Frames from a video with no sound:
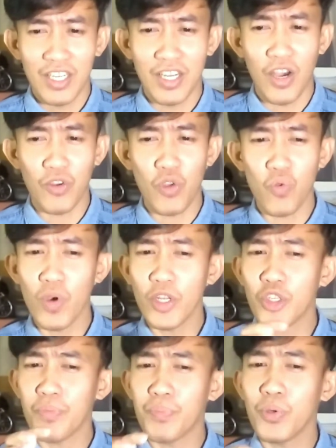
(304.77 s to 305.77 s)
Now you
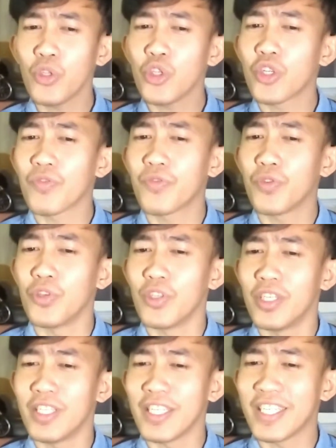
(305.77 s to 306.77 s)
want to put your
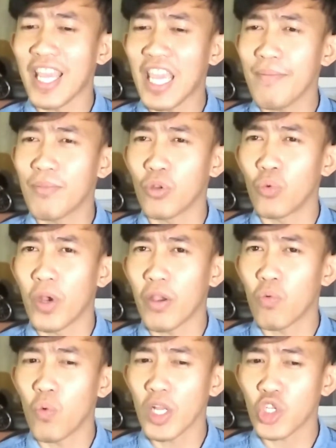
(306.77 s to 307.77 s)
foot on the table
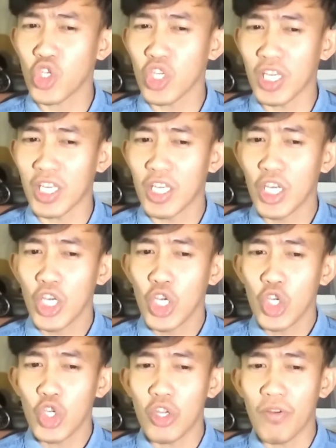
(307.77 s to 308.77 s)
while watching
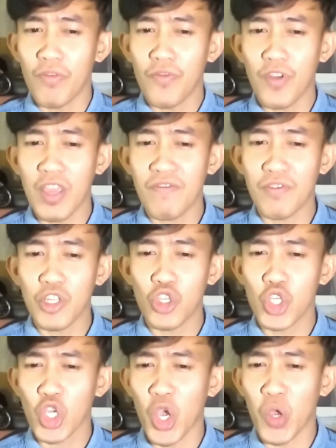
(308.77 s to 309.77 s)
your favorite
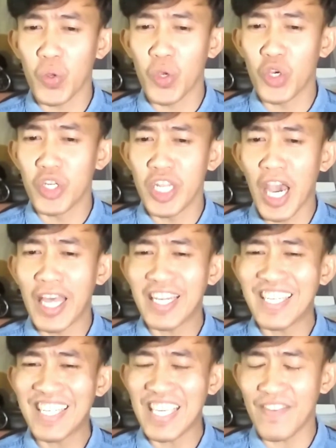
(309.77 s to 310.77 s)
show on that
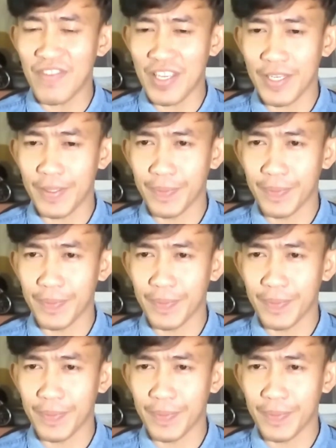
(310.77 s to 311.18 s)
TV.